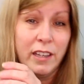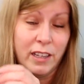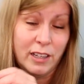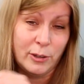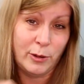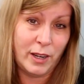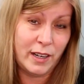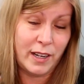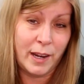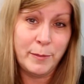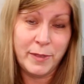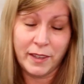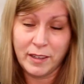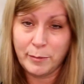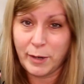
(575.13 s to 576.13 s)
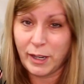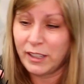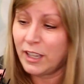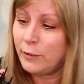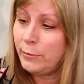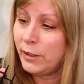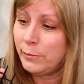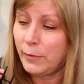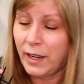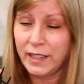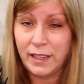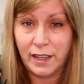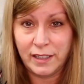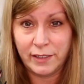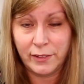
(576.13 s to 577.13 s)
You know what? I'm thinking my lovebird might
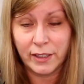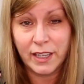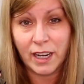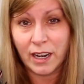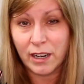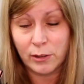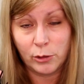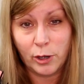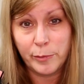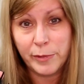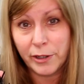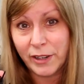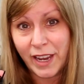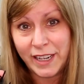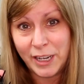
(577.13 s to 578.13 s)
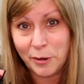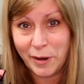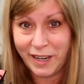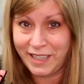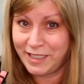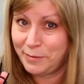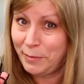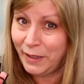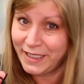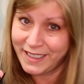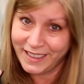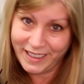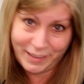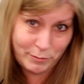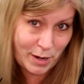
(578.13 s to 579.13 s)
not even care and go up there anyways,
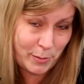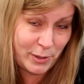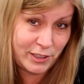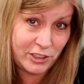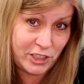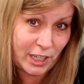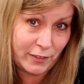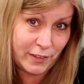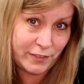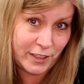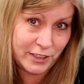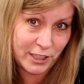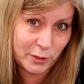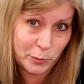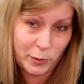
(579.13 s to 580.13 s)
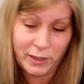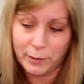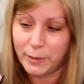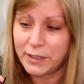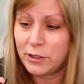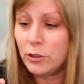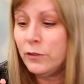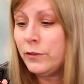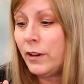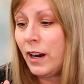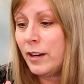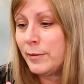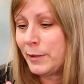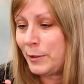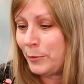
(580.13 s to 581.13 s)
but maybe the Java finches will. But so
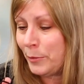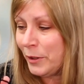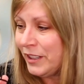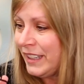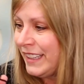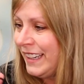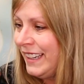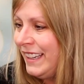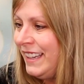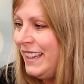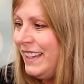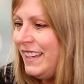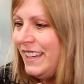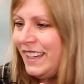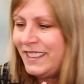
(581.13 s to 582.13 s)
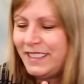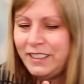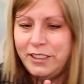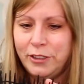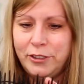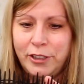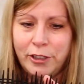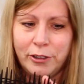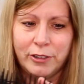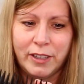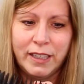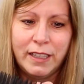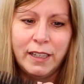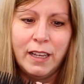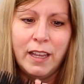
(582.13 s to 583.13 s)
far it's been working. It's a
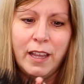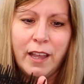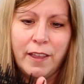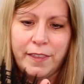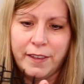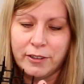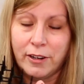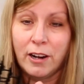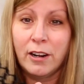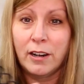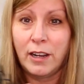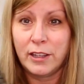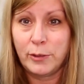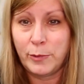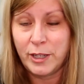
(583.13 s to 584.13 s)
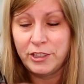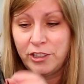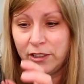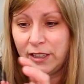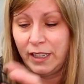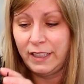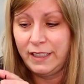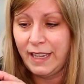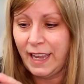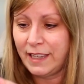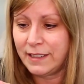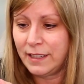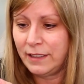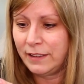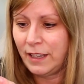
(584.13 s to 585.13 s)
deterrent. There are other ones you can
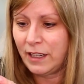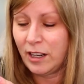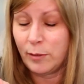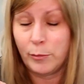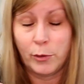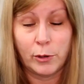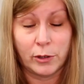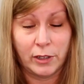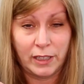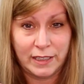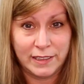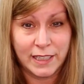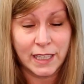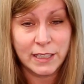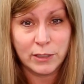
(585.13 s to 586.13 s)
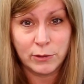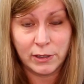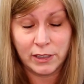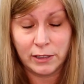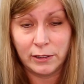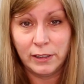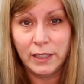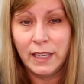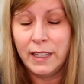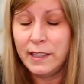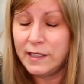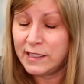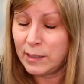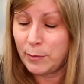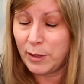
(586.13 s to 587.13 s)
get that are more industrial.
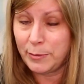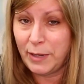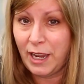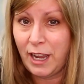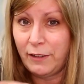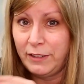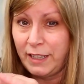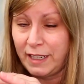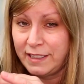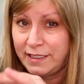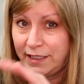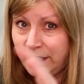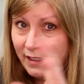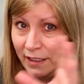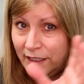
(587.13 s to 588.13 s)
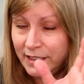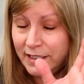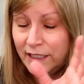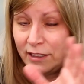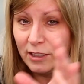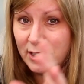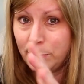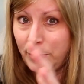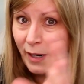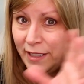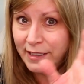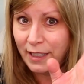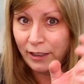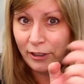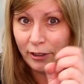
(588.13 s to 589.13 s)
Some of them have like stainless steel
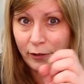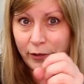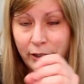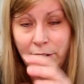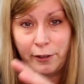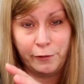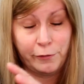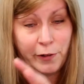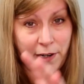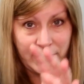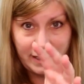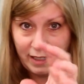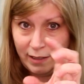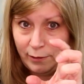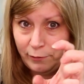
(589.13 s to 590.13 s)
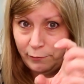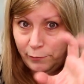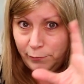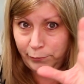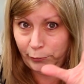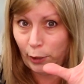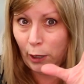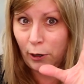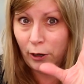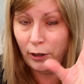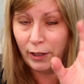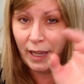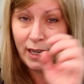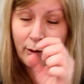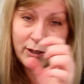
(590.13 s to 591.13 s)
spikes that look very frightening and
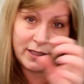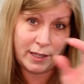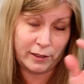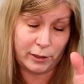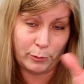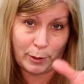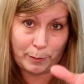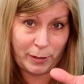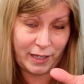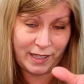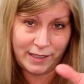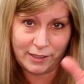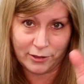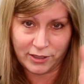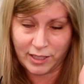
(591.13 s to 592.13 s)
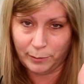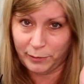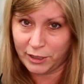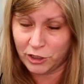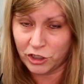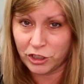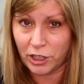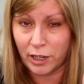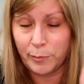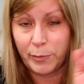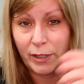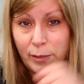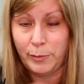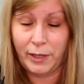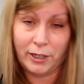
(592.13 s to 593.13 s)
tall. I always thought they were pins or something sharp,
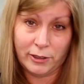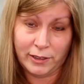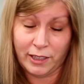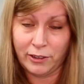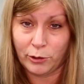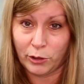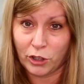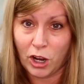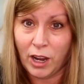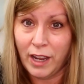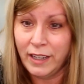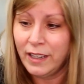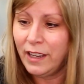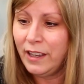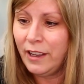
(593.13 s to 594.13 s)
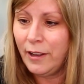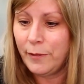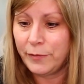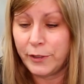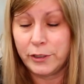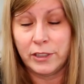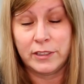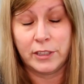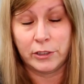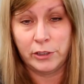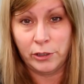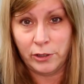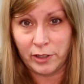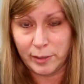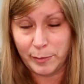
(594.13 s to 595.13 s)
but apparently they're not. they're just
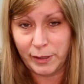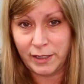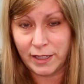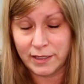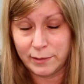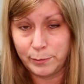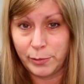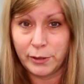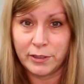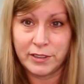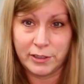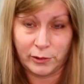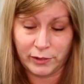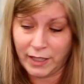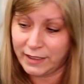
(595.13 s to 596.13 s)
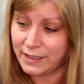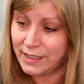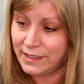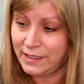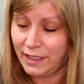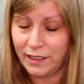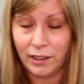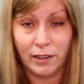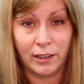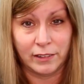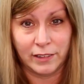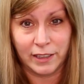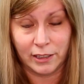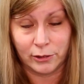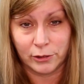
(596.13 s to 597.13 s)
deterrent because birds don't like to sit
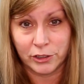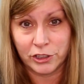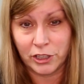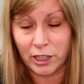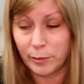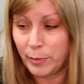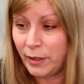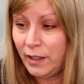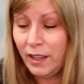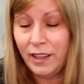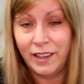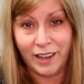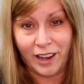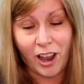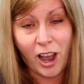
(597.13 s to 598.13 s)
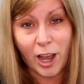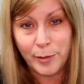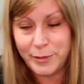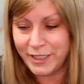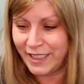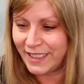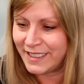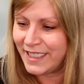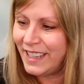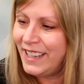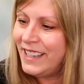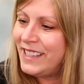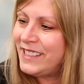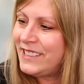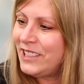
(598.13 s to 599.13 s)
on little sharp objects.
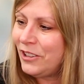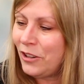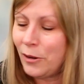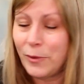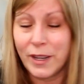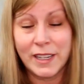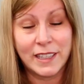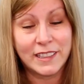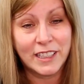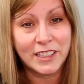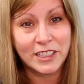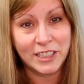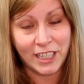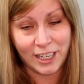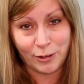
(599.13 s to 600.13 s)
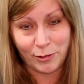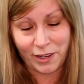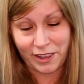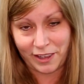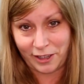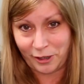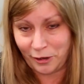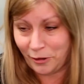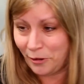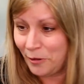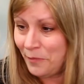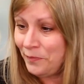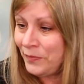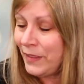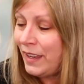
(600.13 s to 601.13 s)
So I wanted to share with
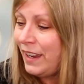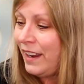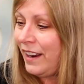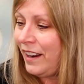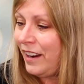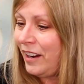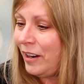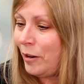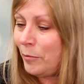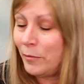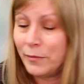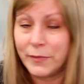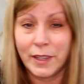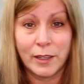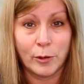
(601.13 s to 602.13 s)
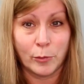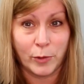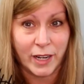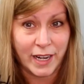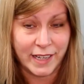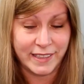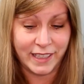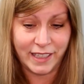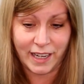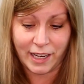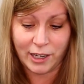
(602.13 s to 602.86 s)
you what I did.